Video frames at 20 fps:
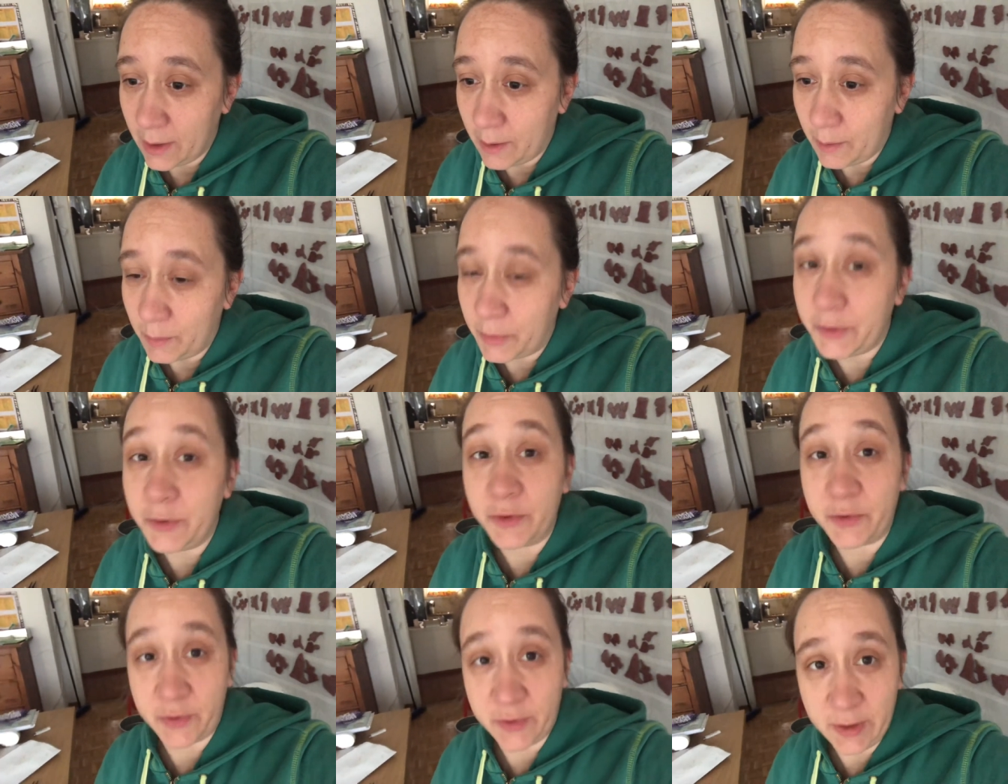but
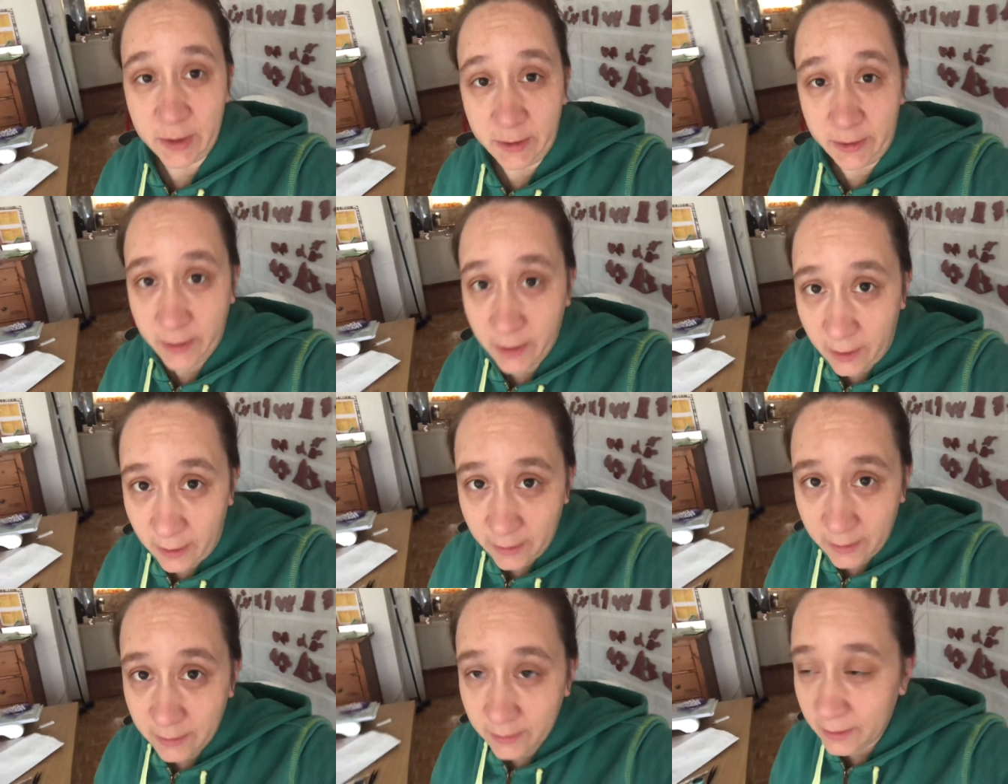you're still
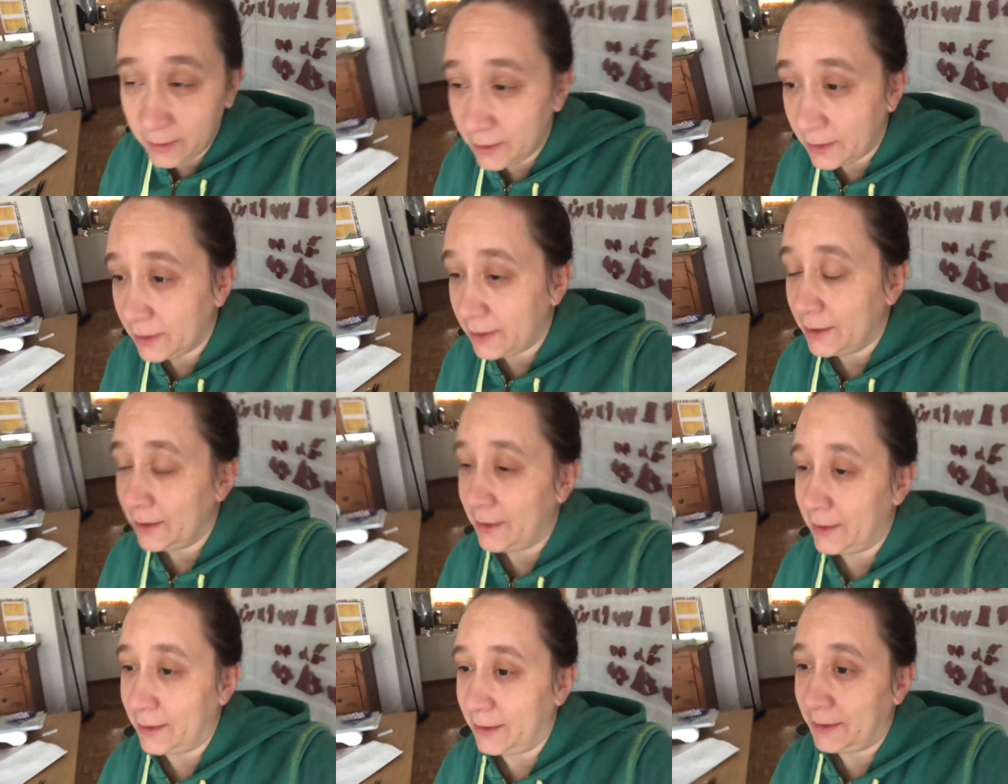young.
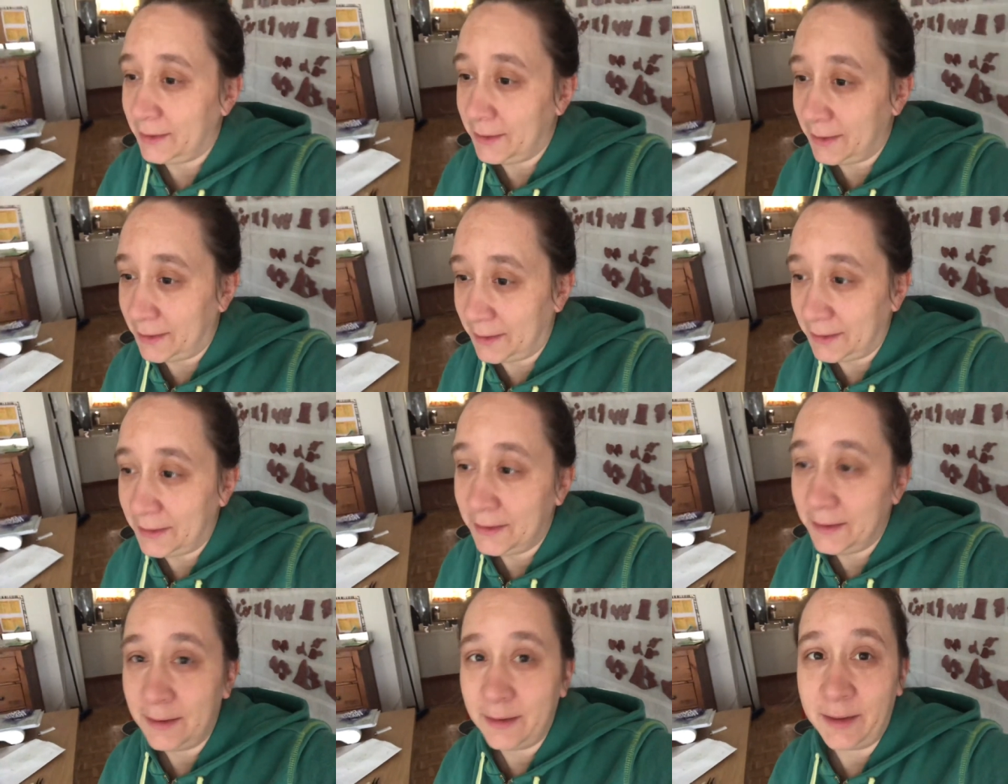
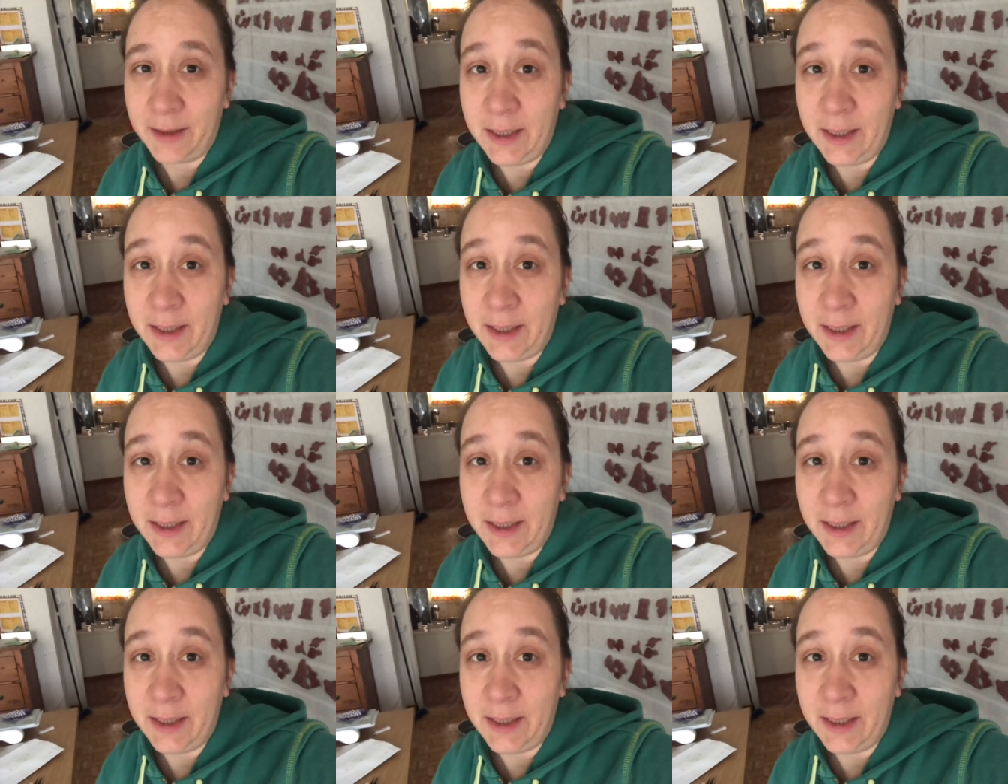Uh-huh.